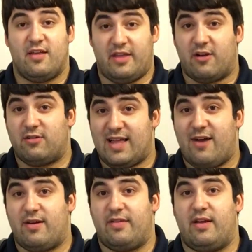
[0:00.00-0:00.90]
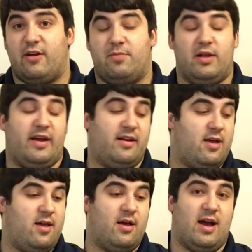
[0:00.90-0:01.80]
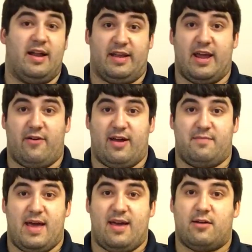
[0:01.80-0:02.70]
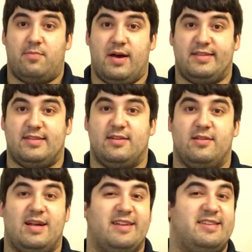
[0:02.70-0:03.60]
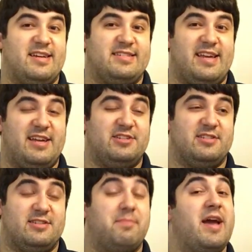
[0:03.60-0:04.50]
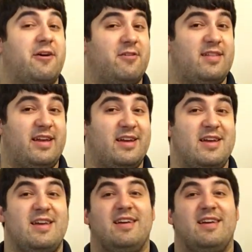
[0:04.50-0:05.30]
They are allowed on the airplane in a carry-on bag, but a lot of TSA agents apparently